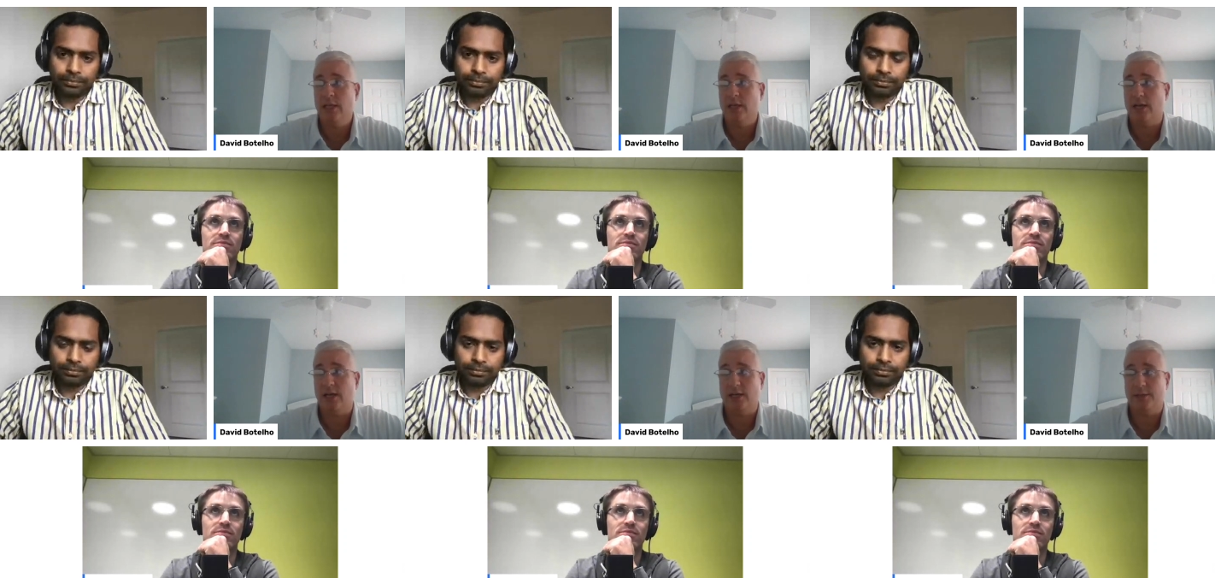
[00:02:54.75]

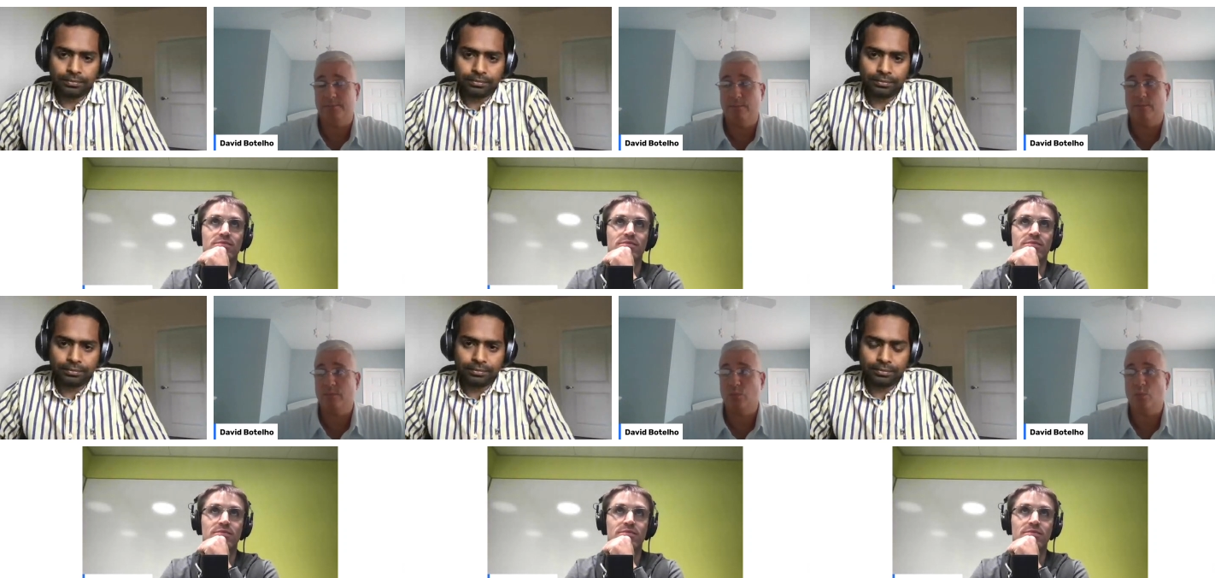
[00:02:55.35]
Speaker 1: um,
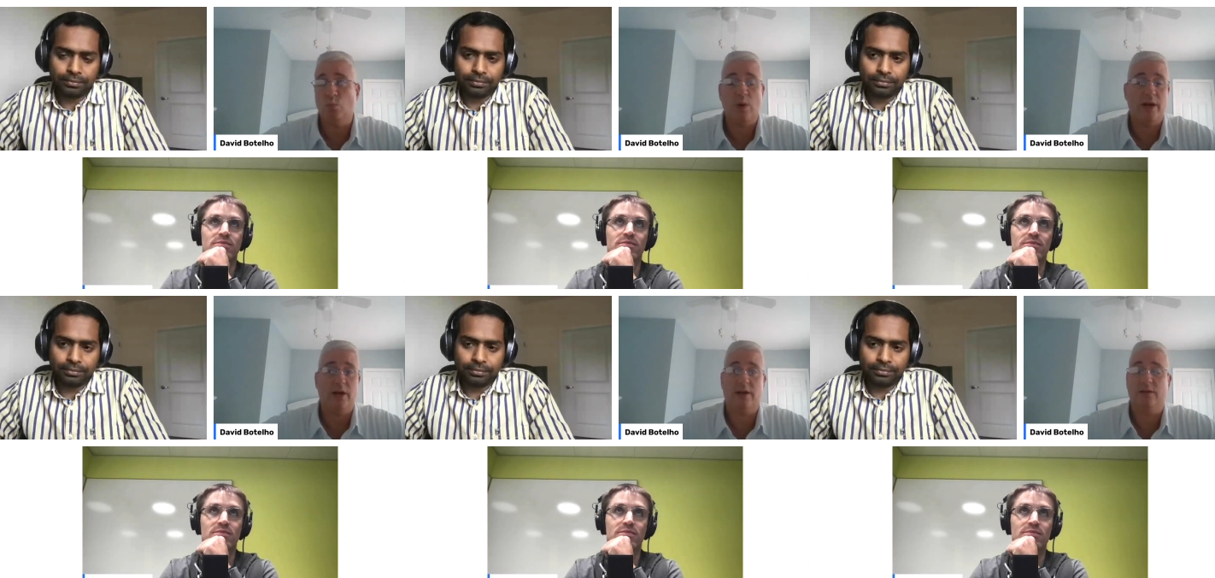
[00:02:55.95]

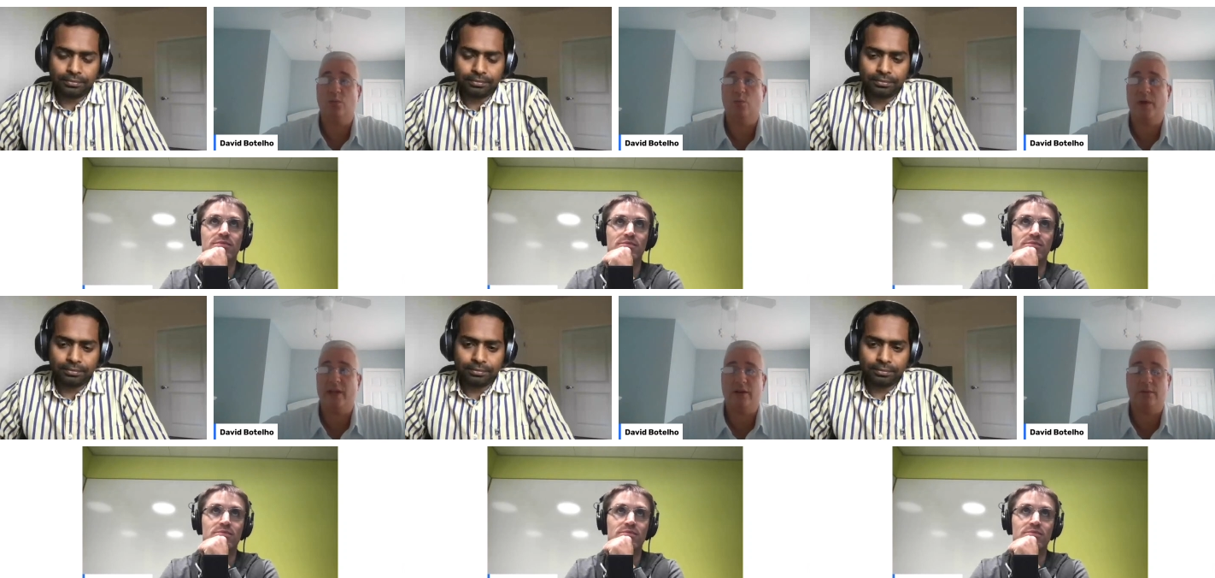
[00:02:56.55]
where
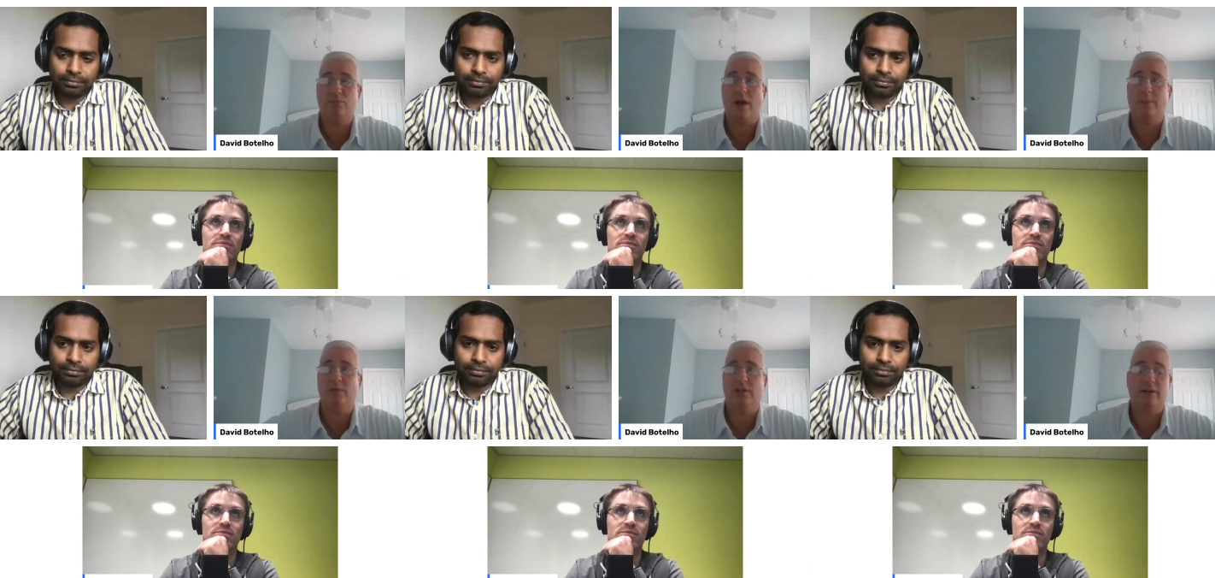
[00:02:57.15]
we're
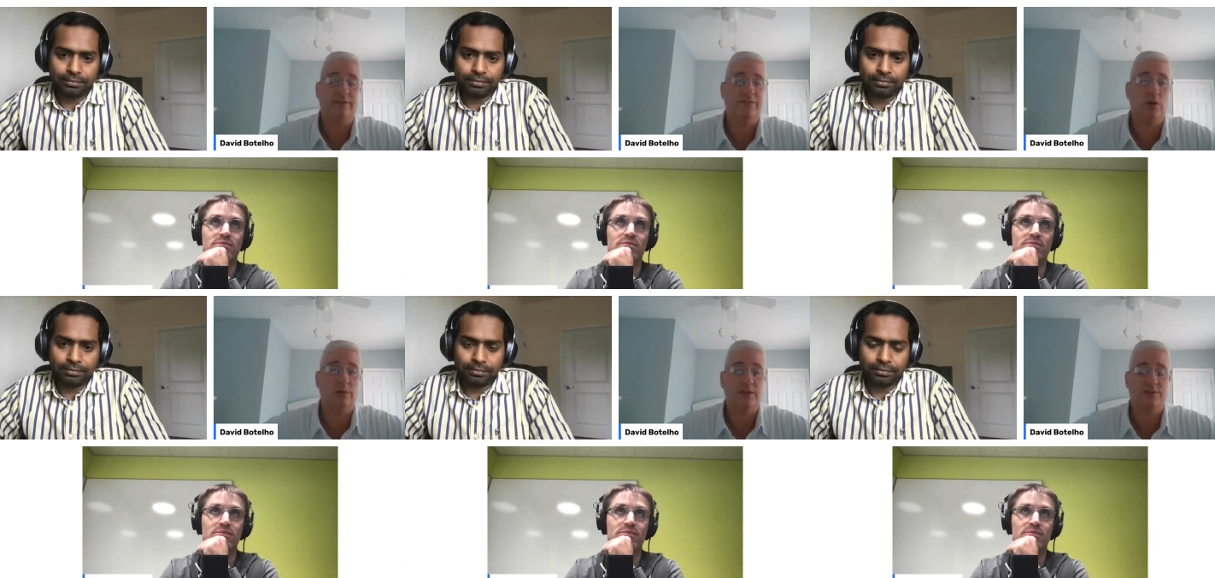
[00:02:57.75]
primarily
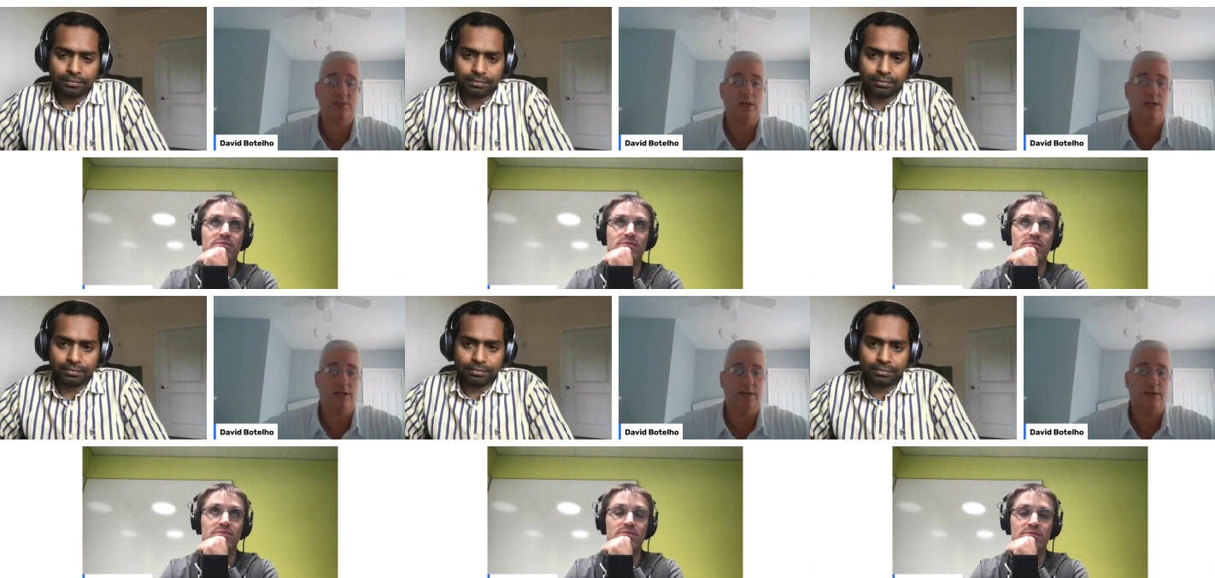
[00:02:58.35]
focused
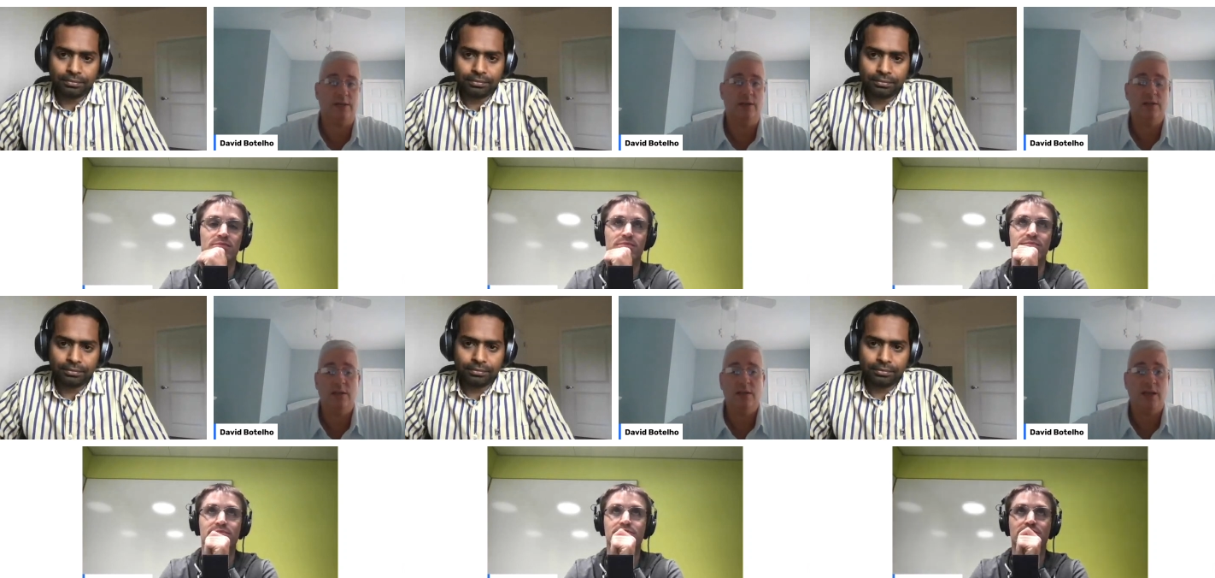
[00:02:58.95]
on
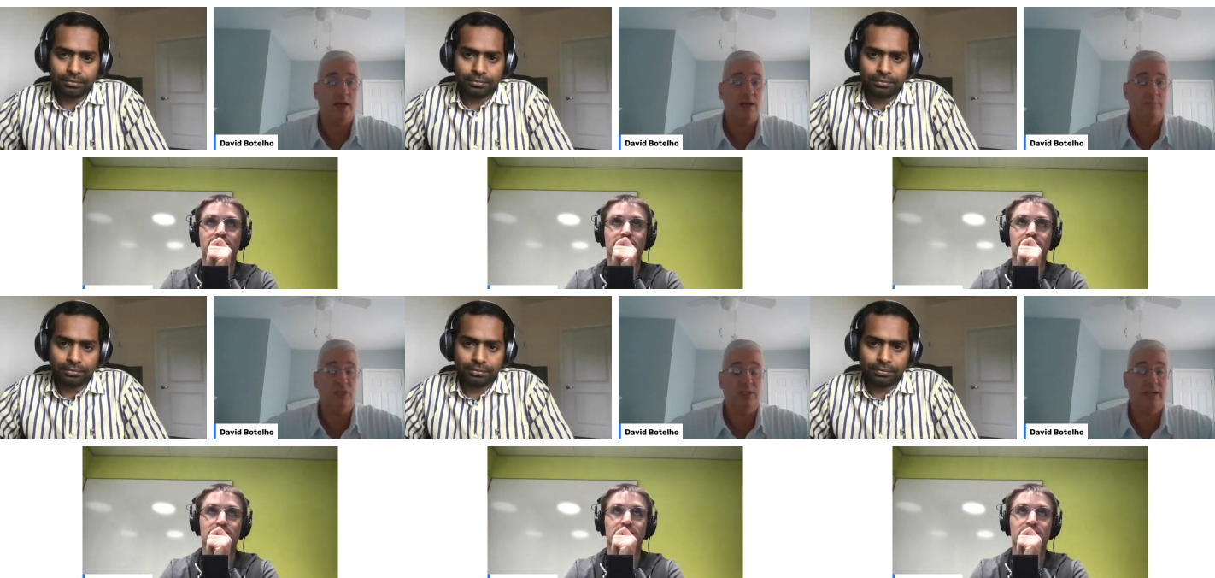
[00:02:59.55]
uh,
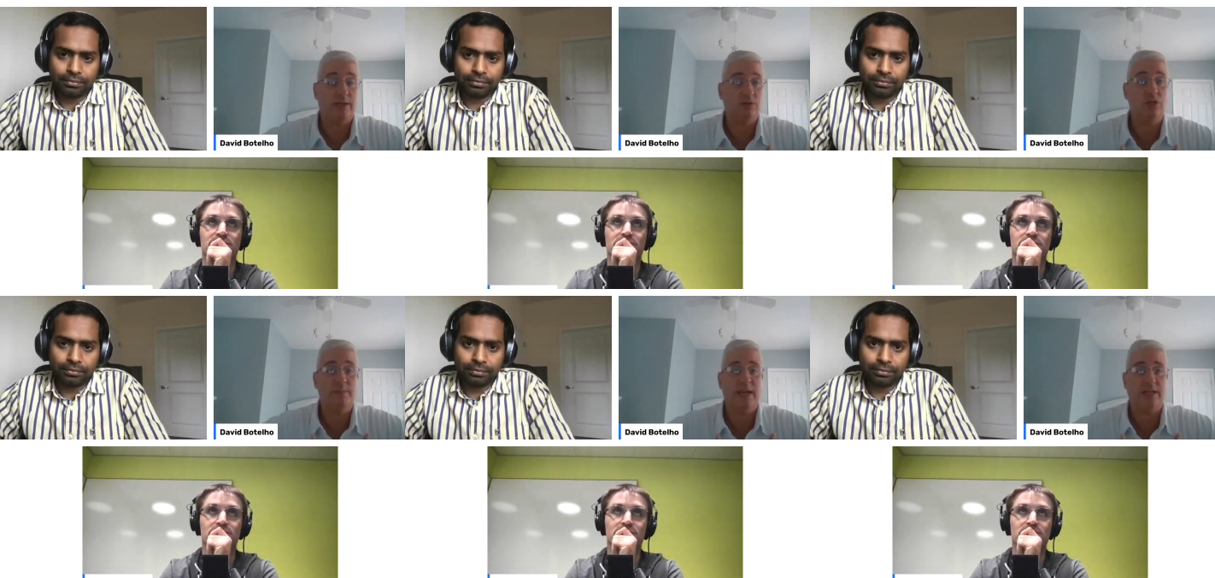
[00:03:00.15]
building out
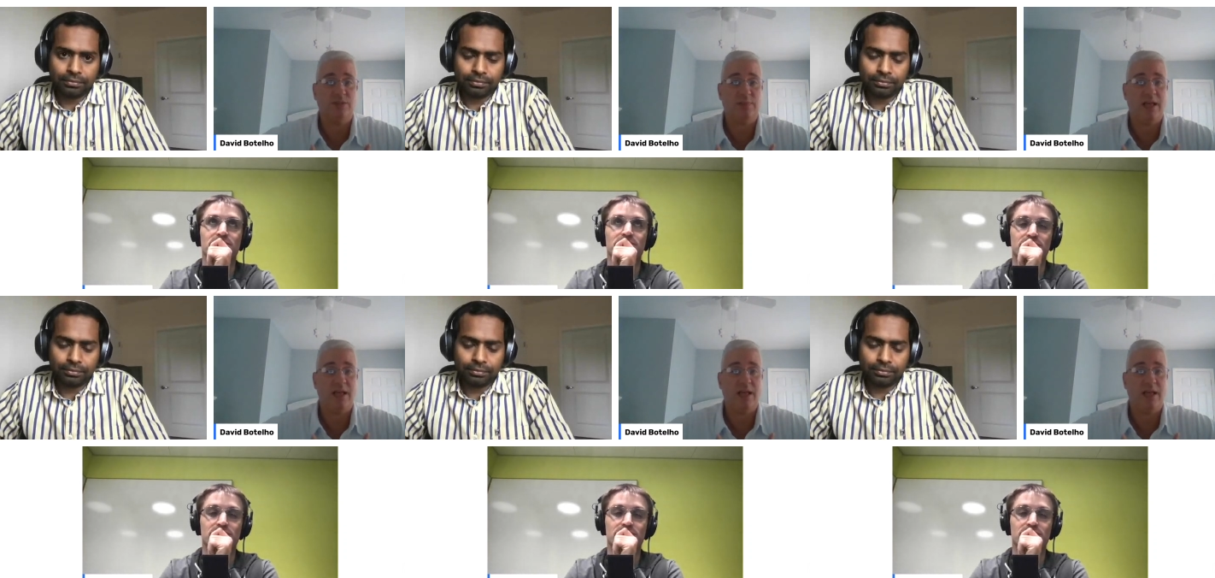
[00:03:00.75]
Kubernetes